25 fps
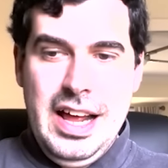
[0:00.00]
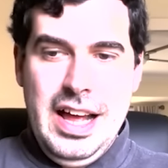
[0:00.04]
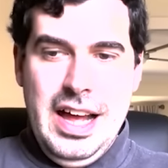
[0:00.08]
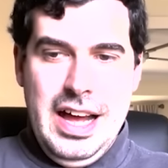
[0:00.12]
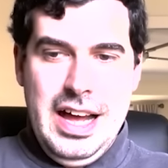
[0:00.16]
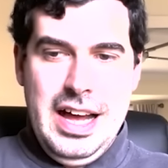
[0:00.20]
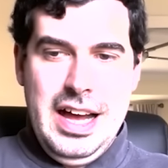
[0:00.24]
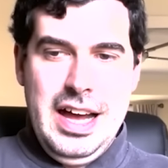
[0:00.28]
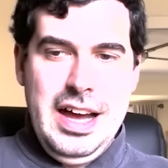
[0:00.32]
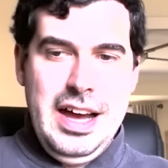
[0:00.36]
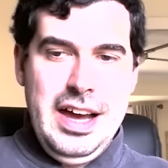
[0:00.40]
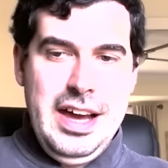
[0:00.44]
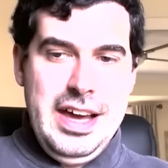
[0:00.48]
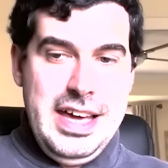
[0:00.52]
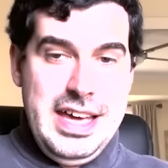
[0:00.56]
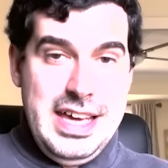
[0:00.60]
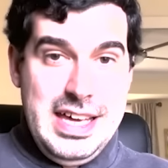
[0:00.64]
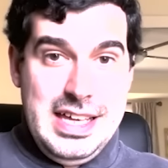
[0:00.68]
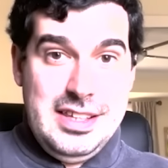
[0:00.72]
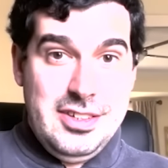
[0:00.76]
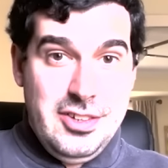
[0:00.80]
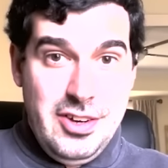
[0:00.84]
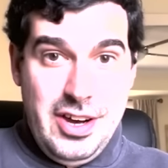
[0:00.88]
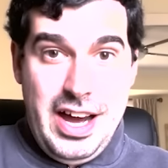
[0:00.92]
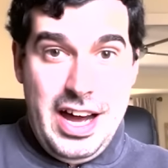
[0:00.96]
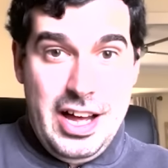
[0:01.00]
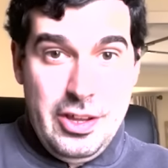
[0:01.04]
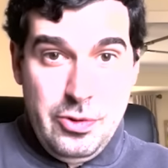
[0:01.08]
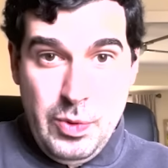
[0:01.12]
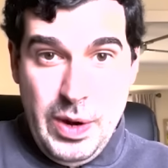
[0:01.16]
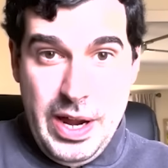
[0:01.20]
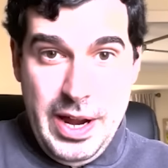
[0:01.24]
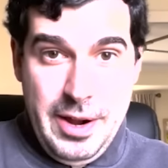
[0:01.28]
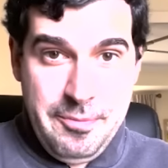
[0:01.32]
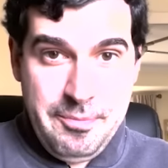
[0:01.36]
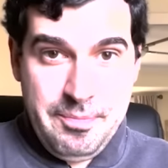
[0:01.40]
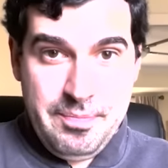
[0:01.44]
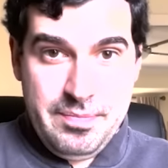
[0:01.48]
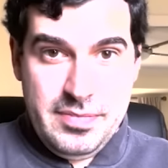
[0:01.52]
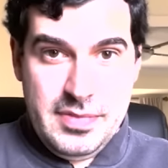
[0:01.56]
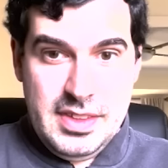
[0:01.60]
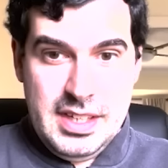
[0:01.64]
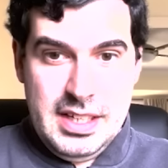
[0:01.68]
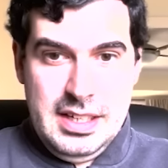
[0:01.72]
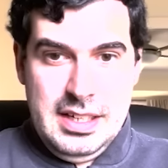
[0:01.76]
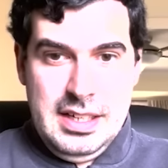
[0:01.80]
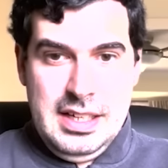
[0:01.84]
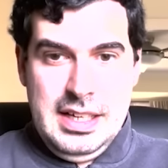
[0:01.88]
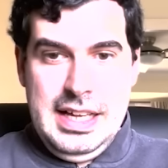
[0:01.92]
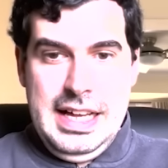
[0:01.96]
uh, in the hardware.
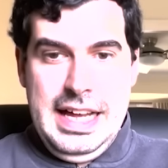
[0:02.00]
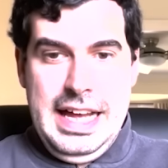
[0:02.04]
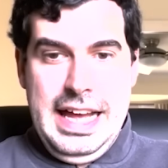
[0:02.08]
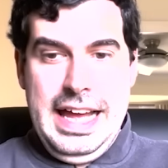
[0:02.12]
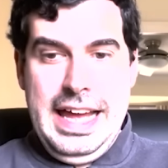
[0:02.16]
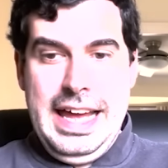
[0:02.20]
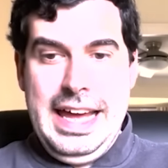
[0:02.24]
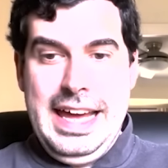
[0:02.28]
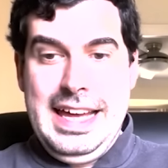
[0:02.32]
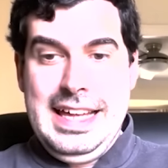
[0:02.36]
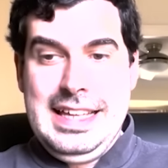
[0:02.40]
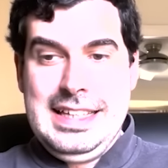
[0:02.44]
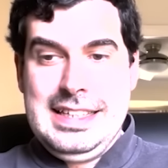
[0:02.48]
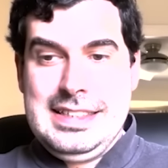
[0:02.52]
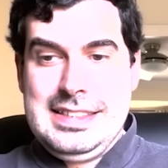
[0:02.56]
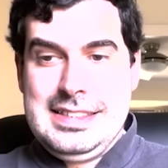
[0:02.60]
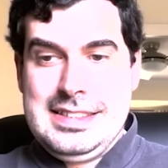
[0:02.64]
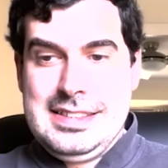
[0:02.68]
And